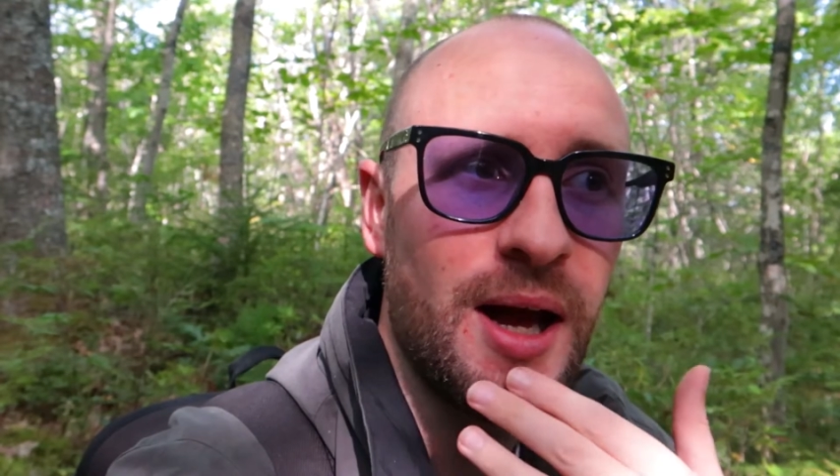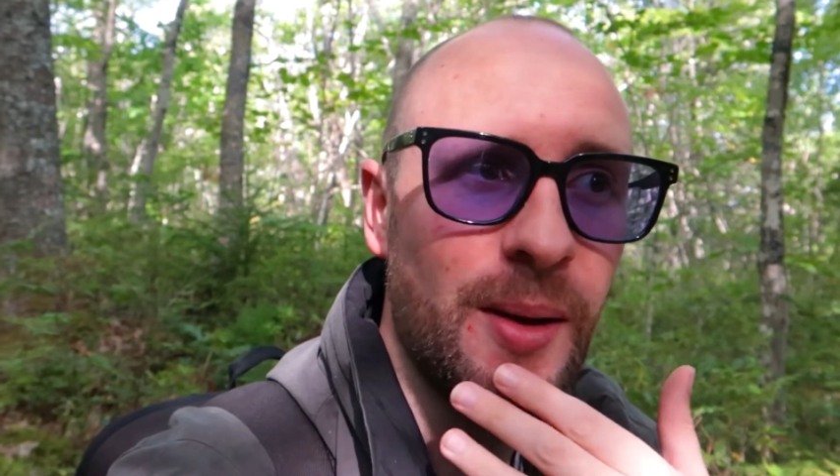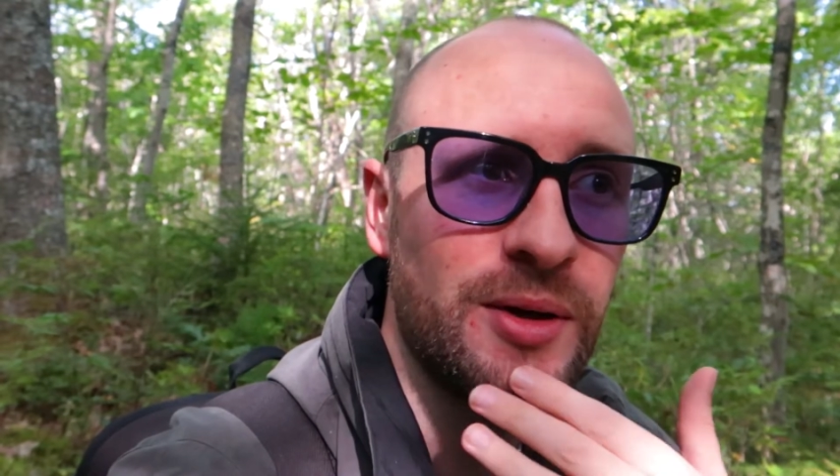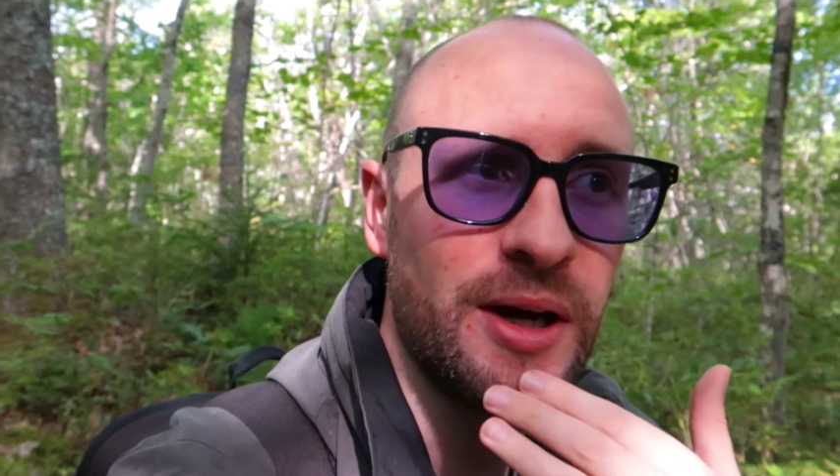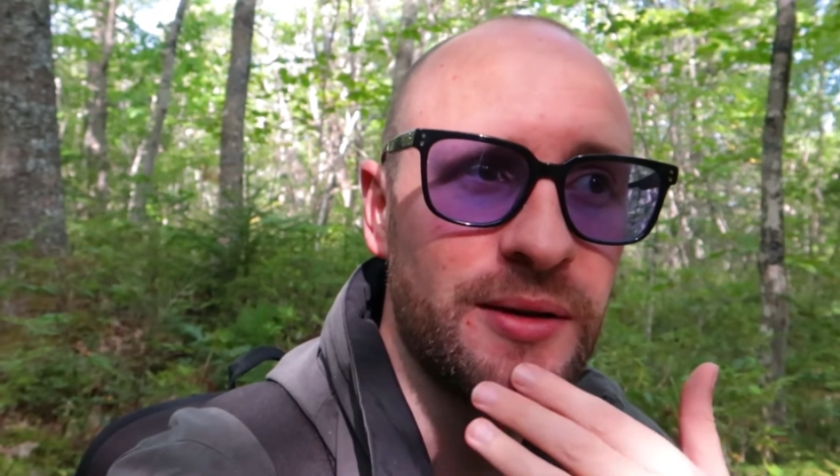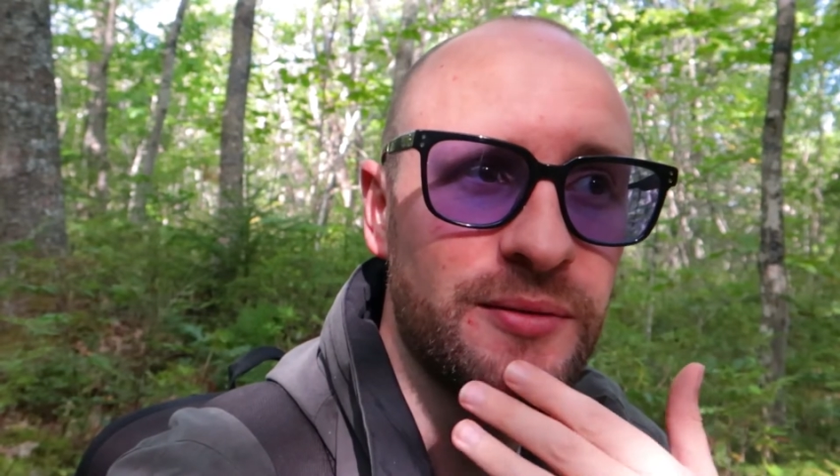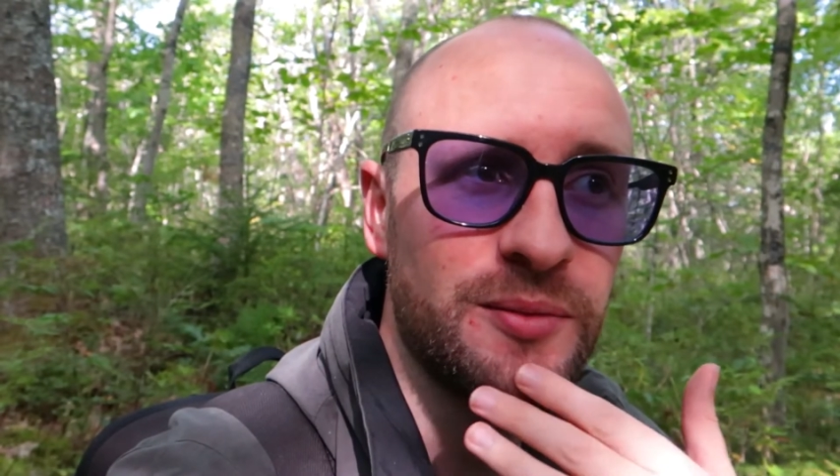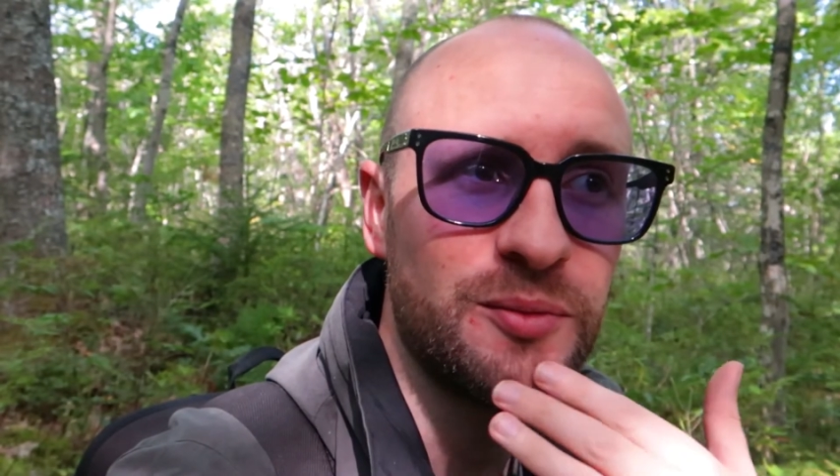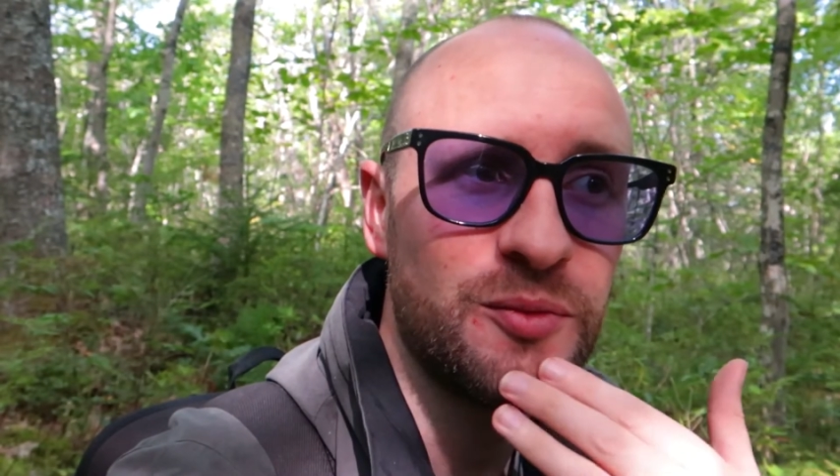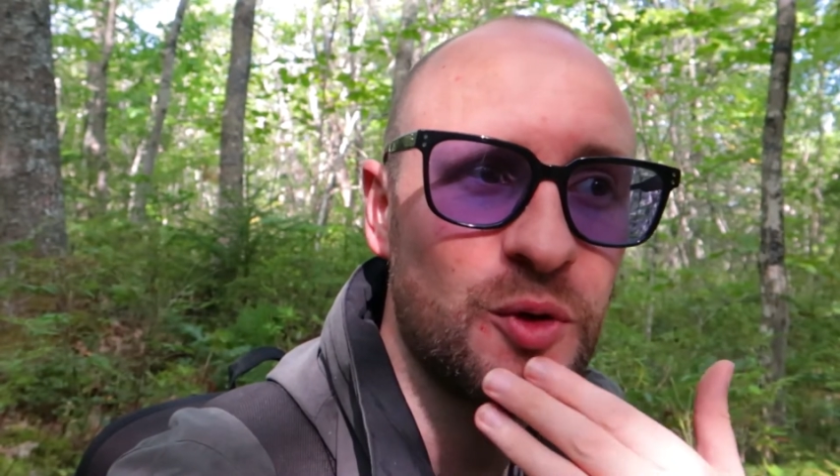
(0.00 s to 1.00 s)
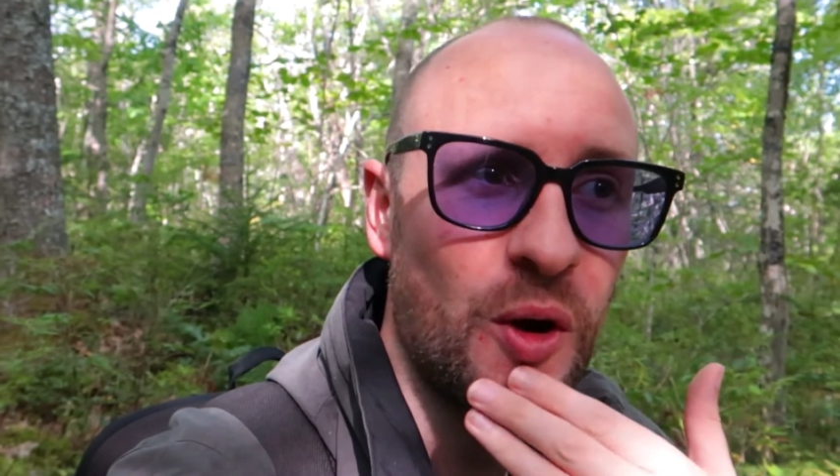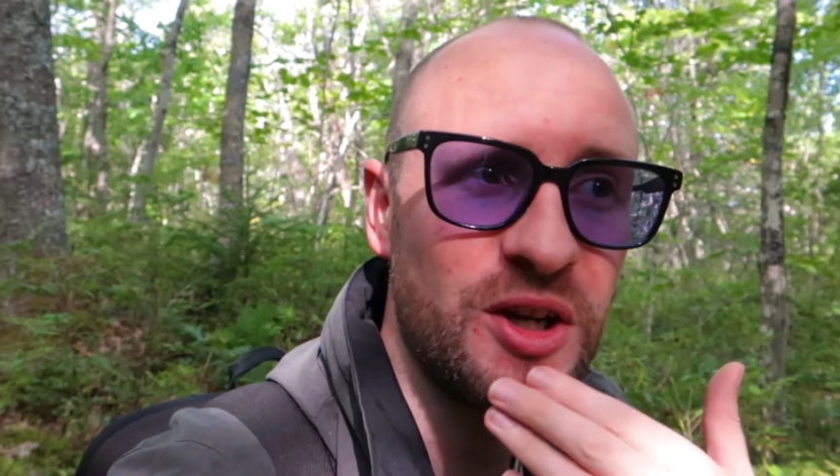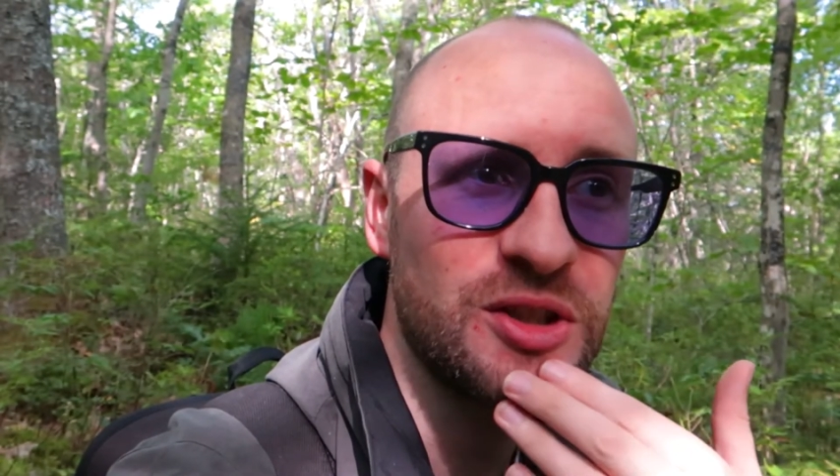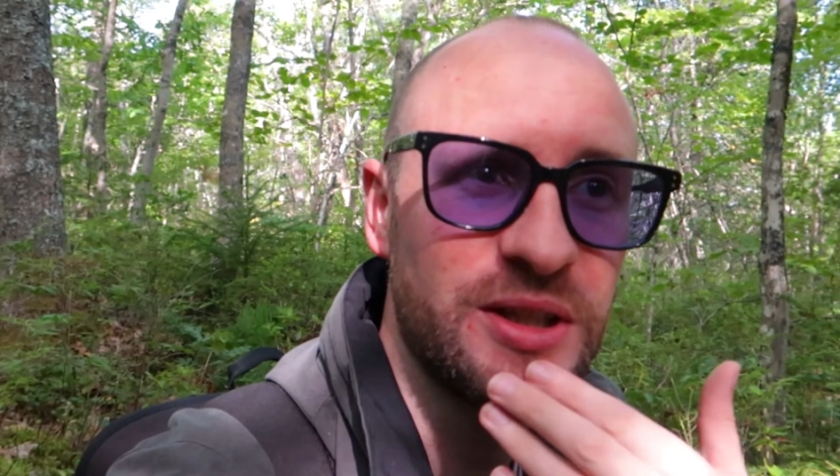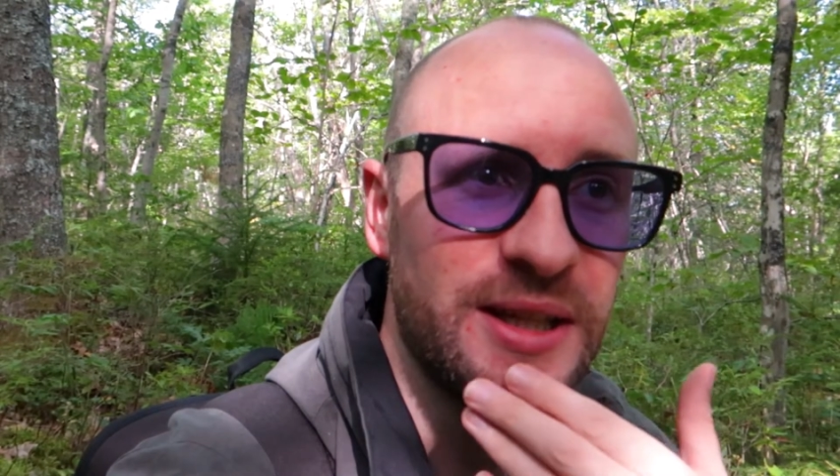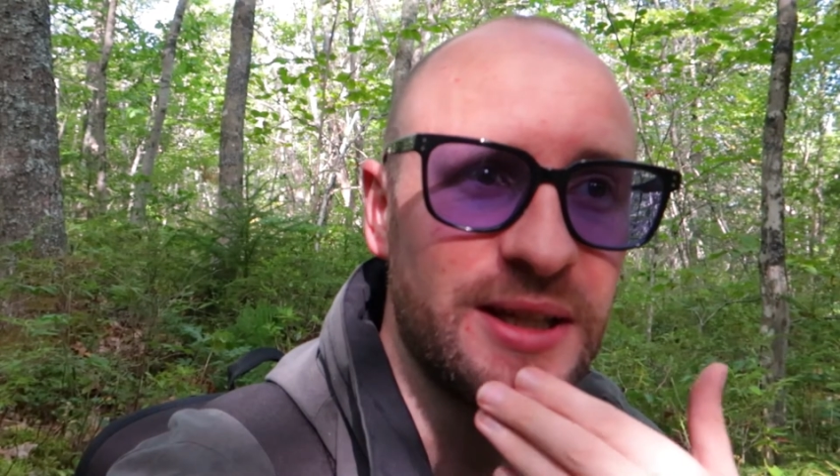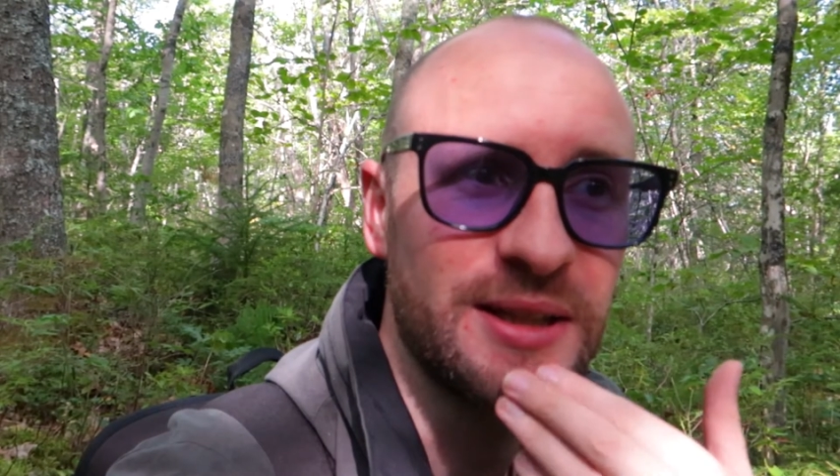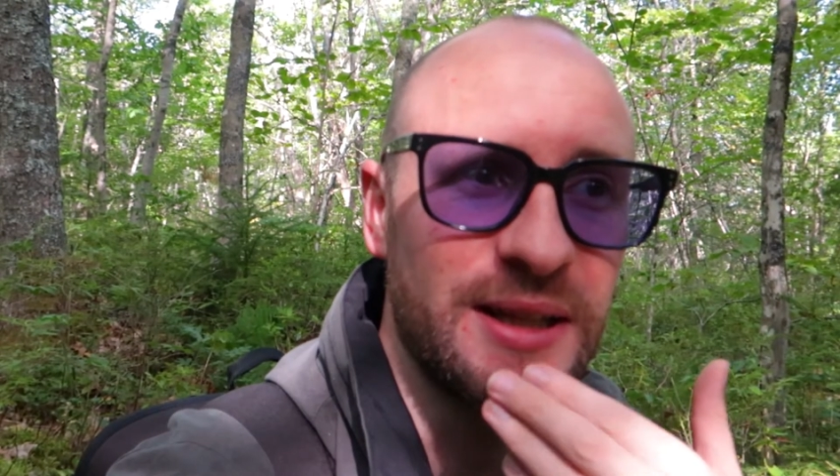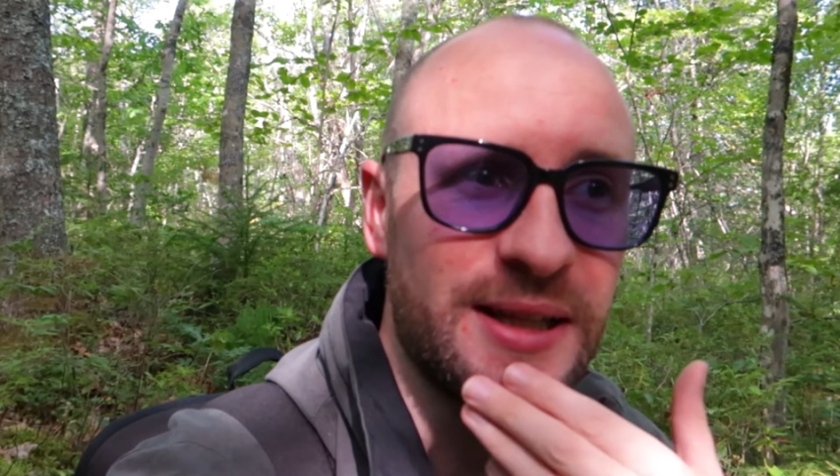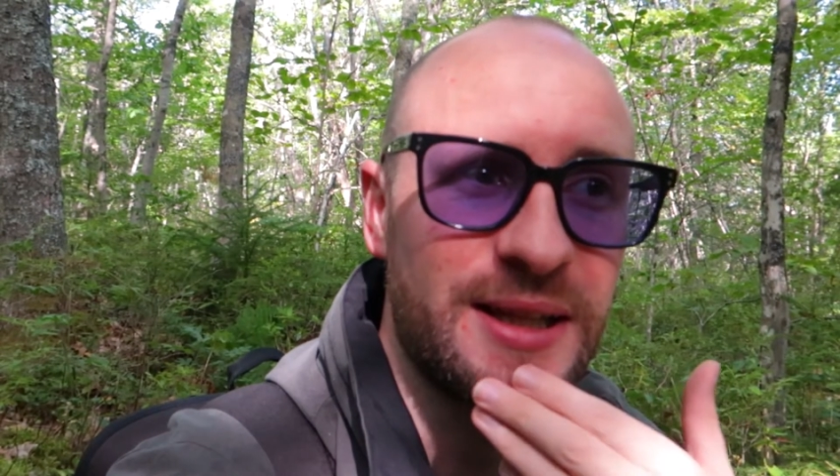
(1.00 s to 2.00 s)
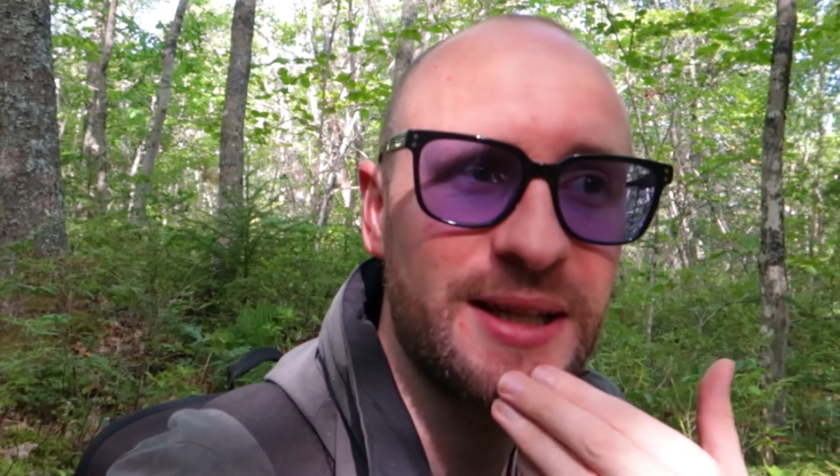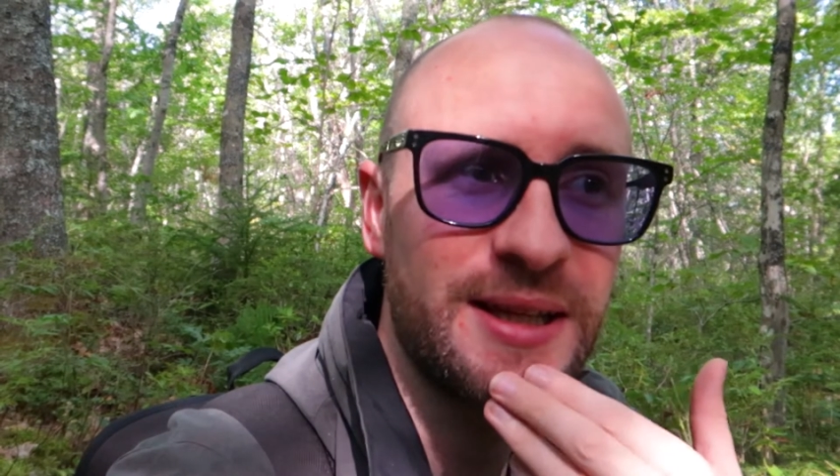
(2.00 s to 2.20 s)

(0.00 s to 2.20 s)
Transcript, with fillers: I'm kind of questioning like,